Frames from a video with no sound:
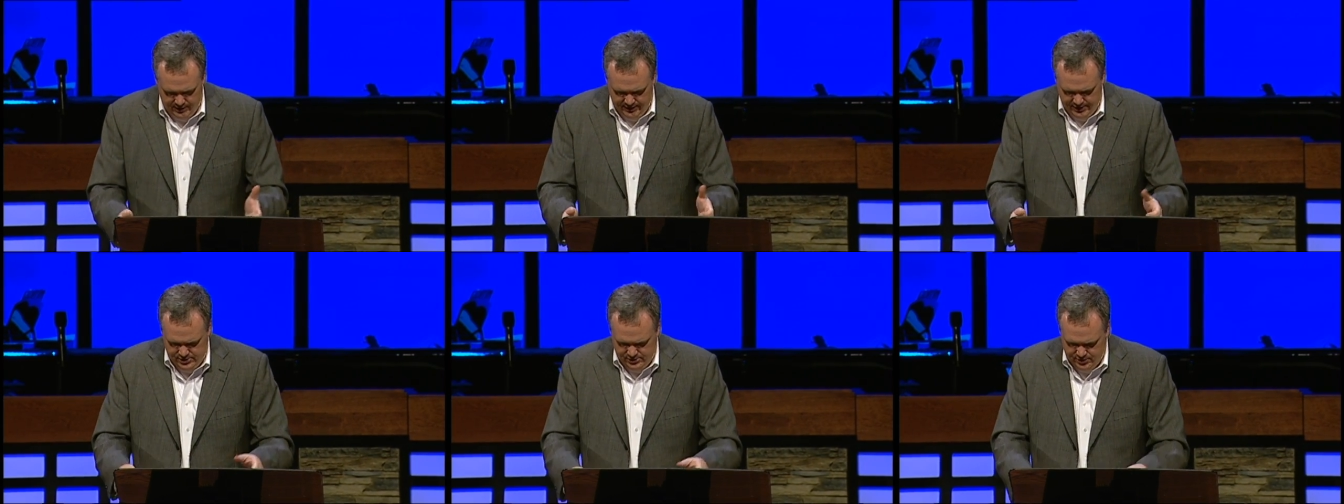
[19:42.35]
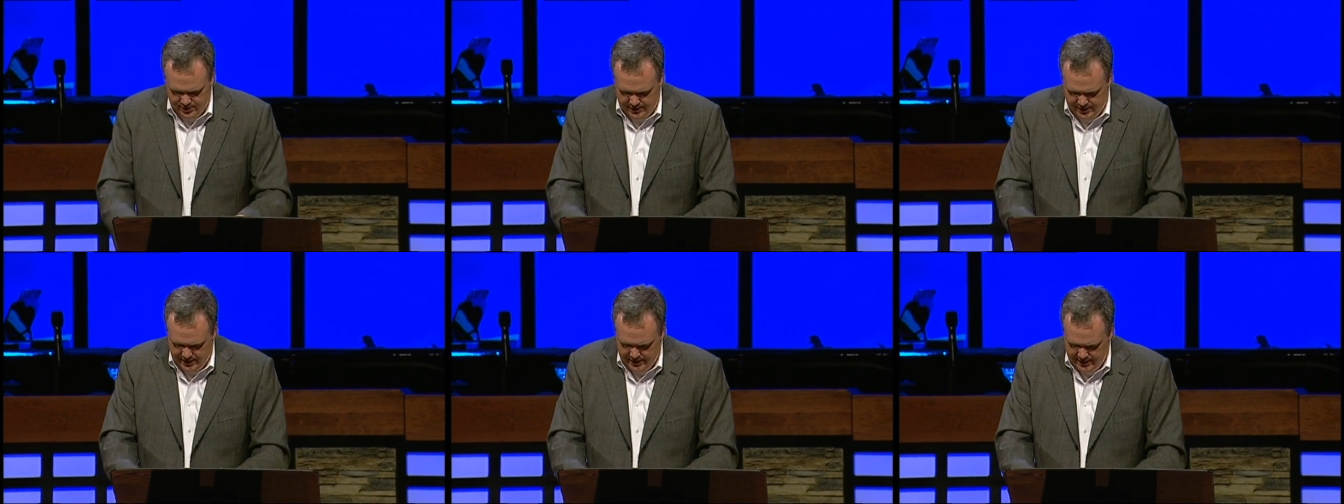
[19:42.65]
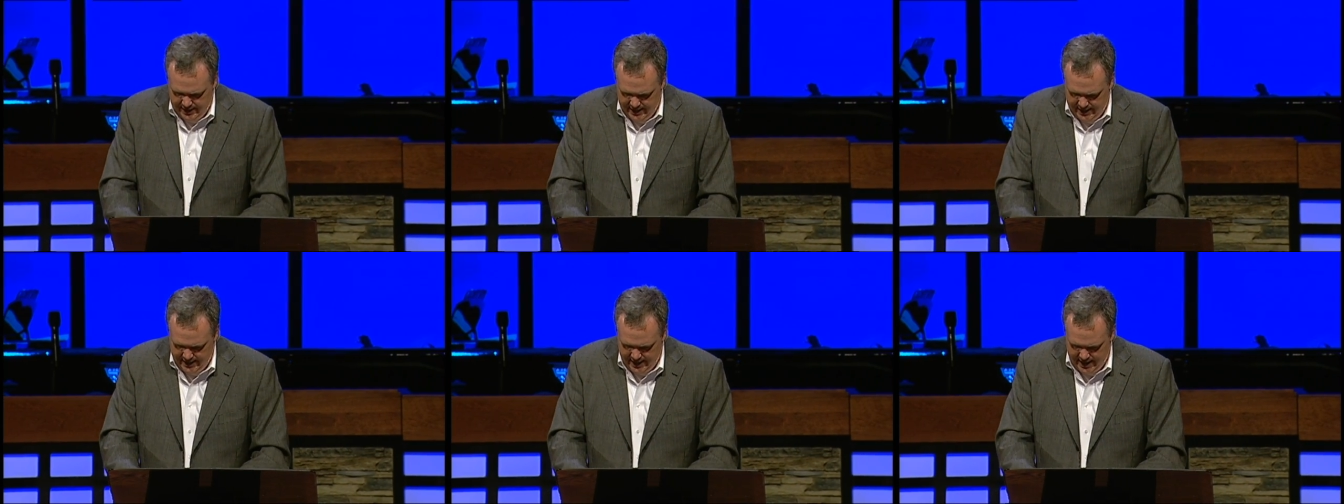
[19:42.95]
Let's look at,
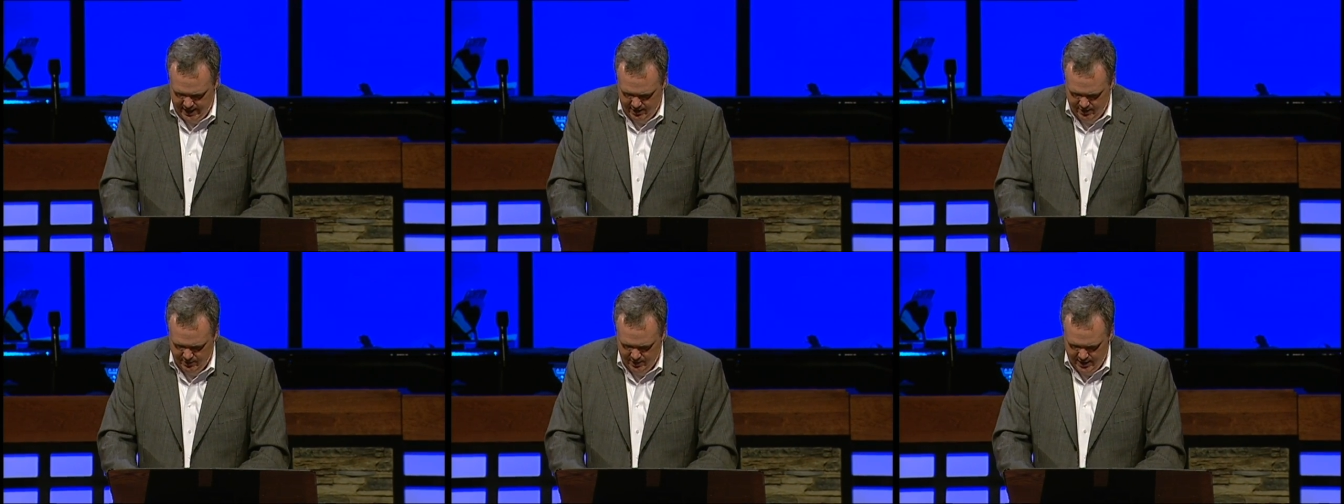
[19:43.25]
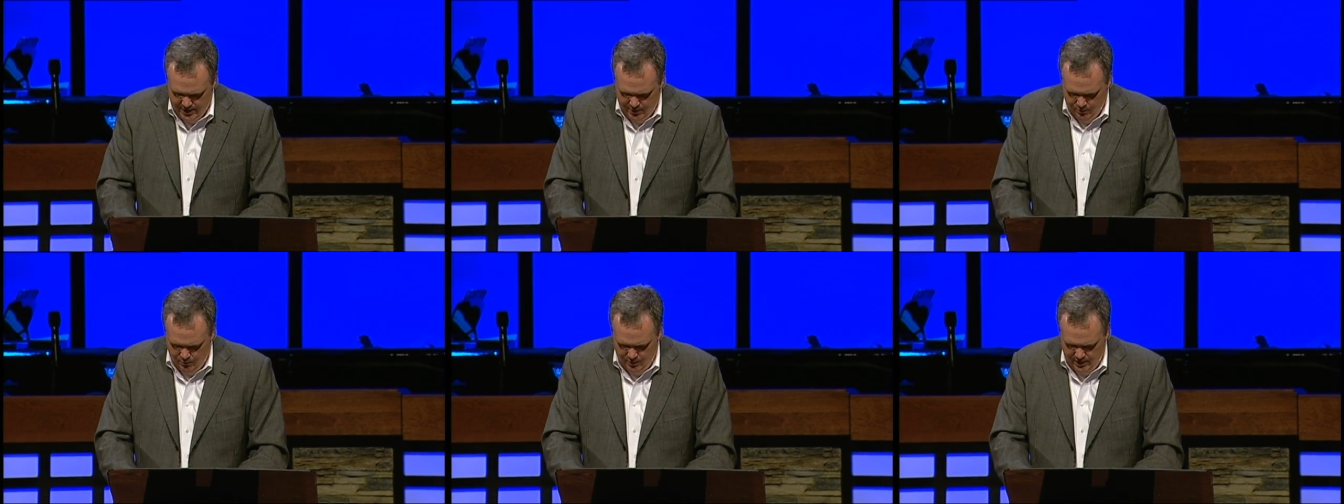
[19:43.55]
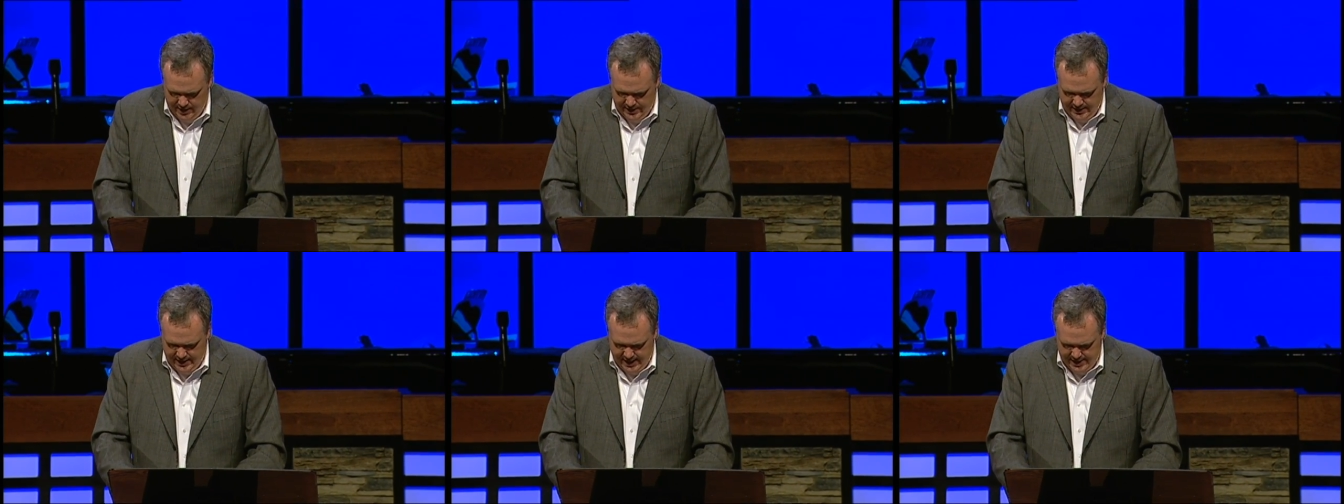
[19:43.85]
at how
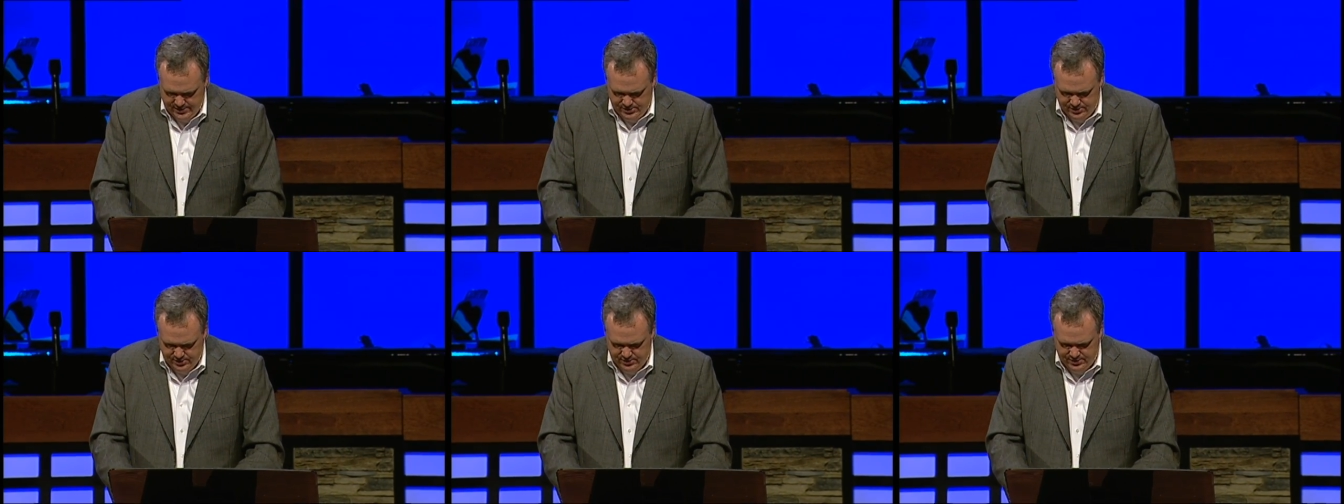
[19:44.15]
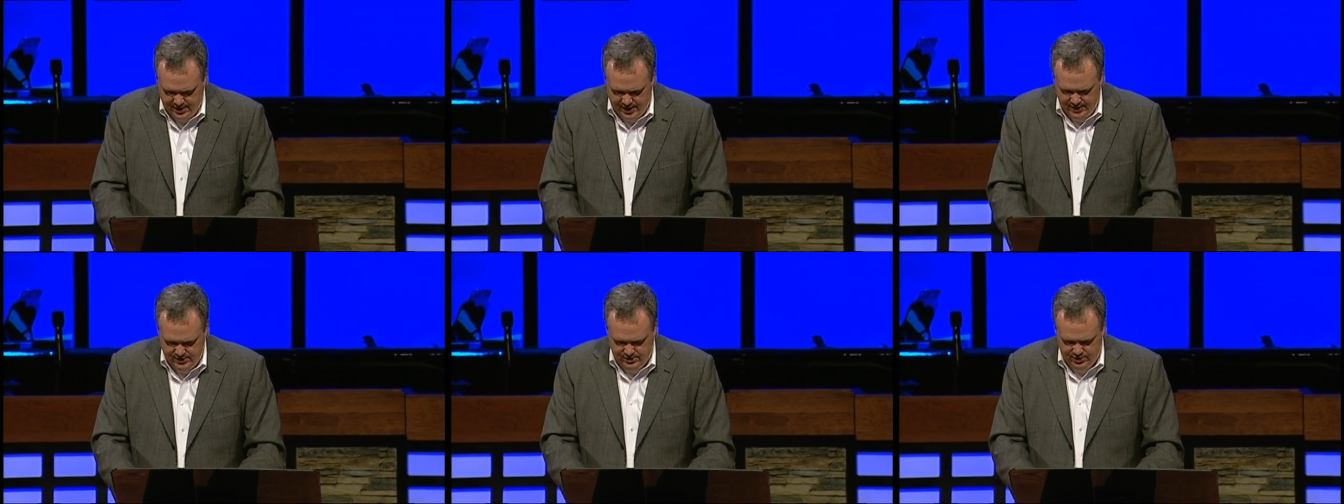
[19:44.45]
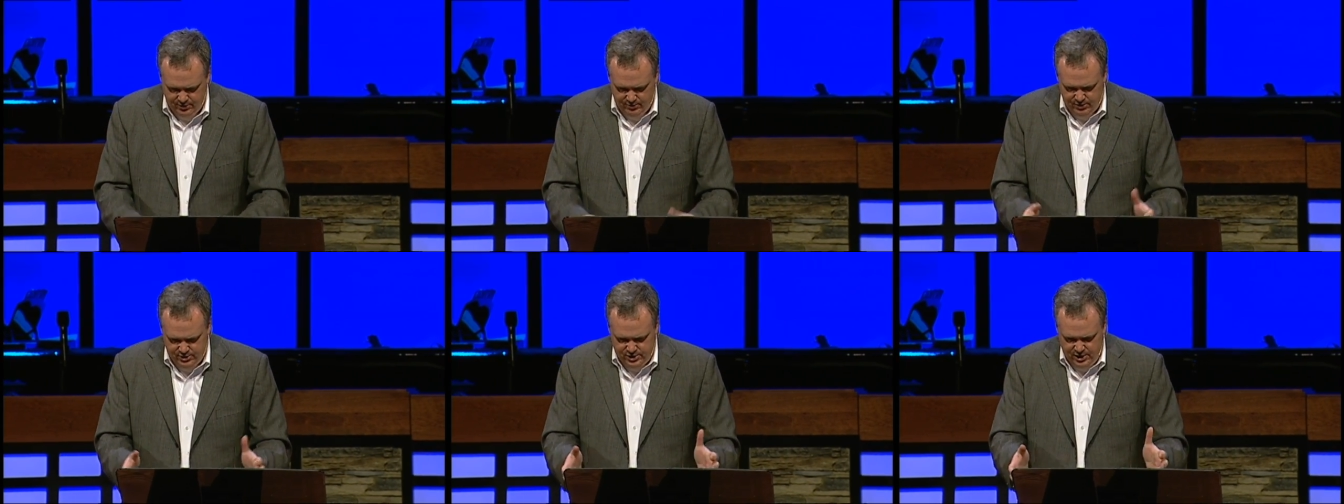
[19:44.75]
what he has to say to
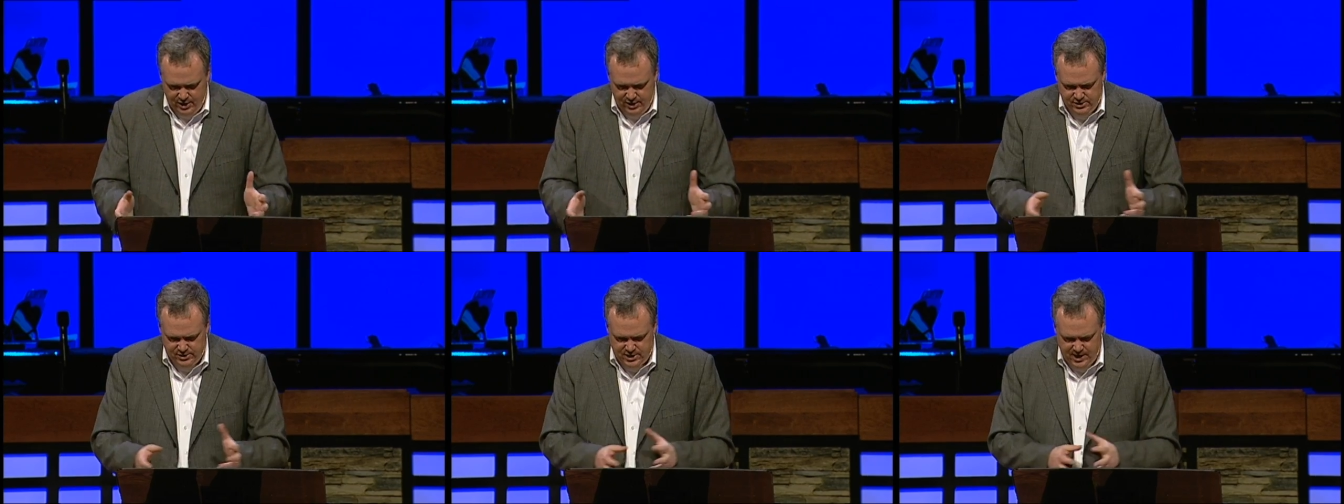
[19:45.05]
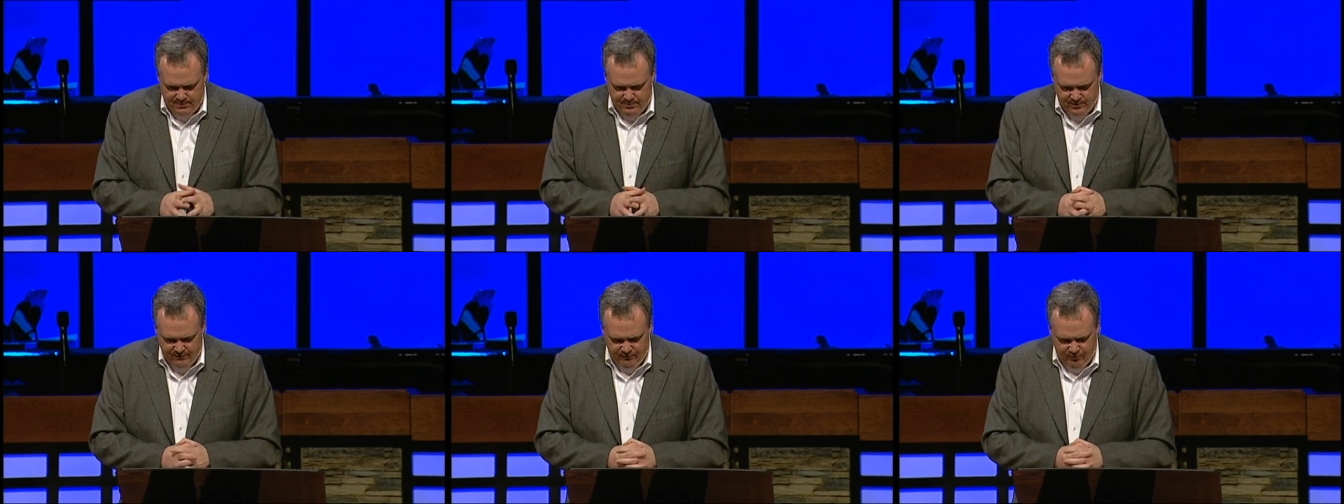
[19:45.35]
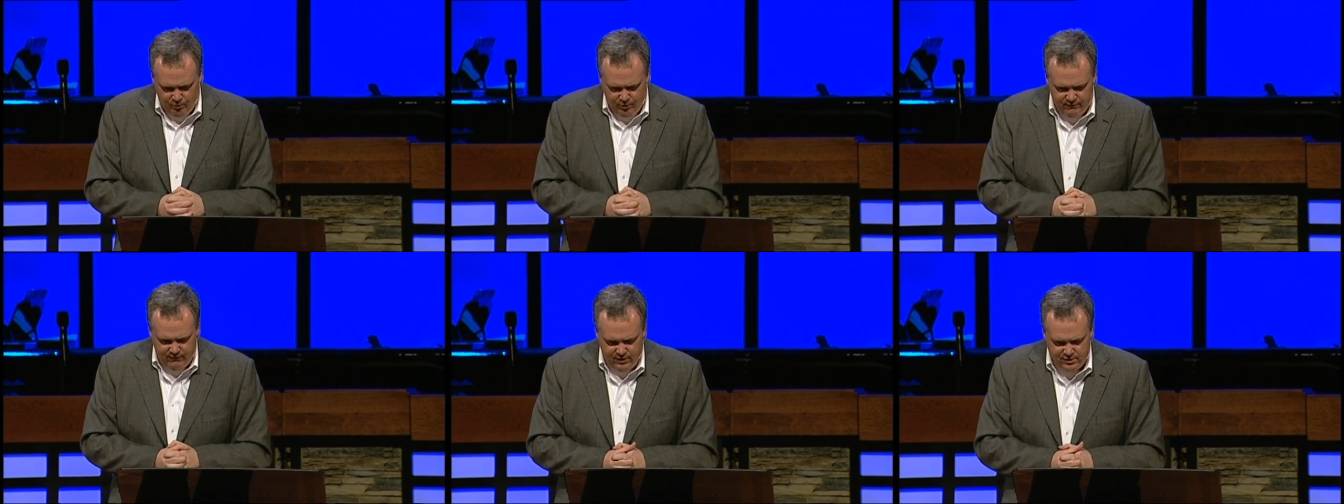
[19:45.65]
her. John chapter
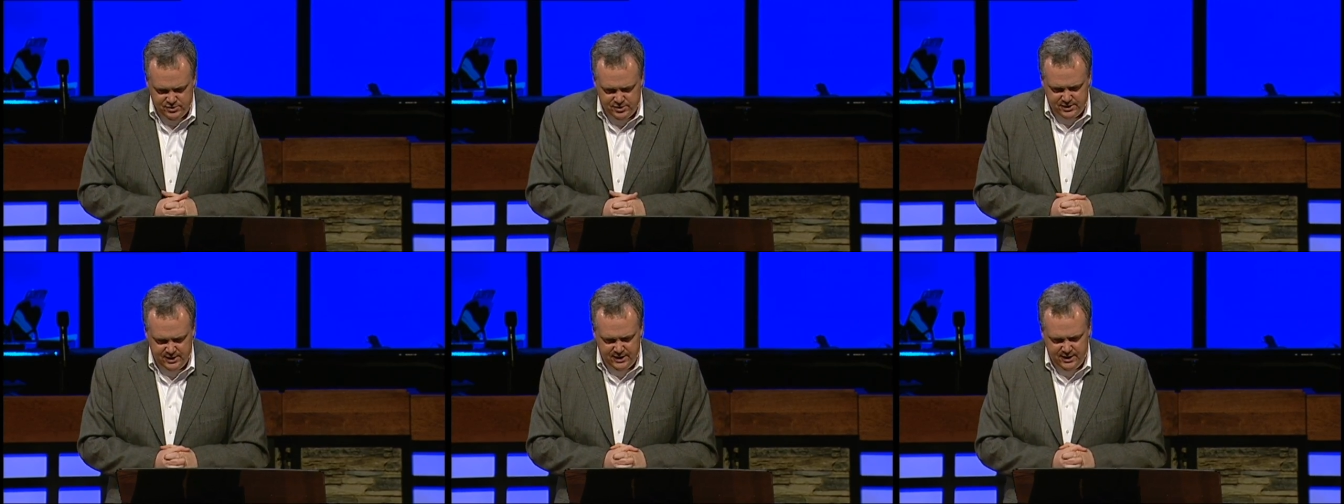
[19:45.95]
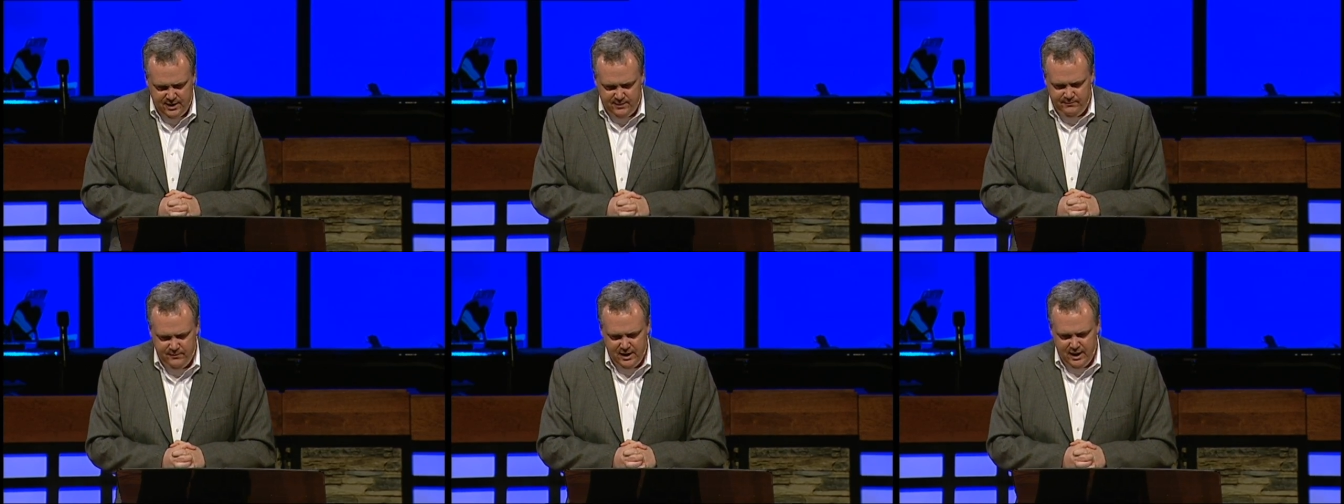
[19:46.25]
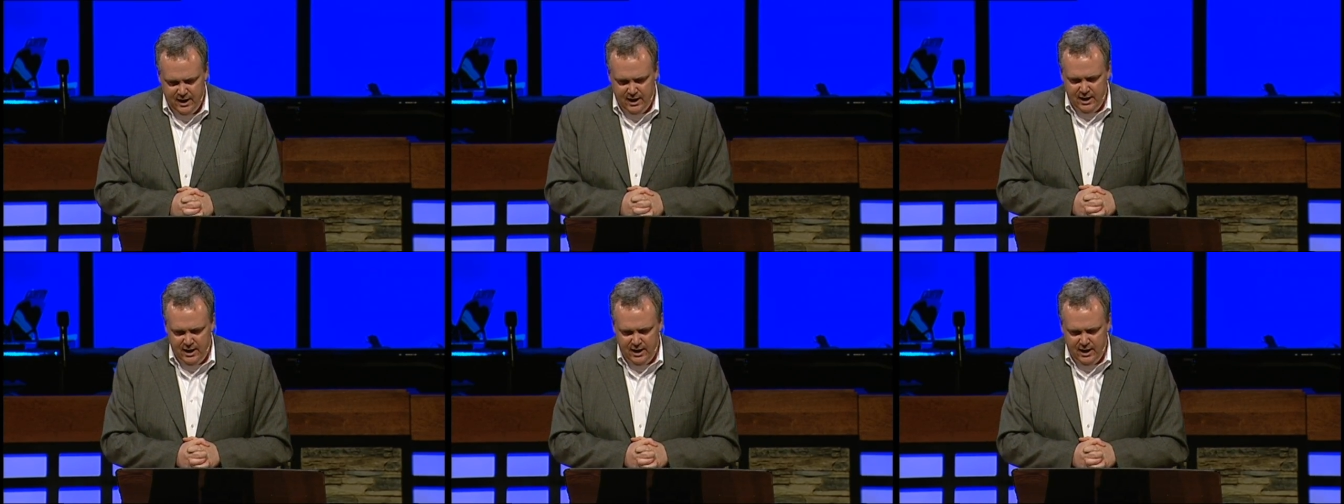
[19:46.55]
4, verse 10.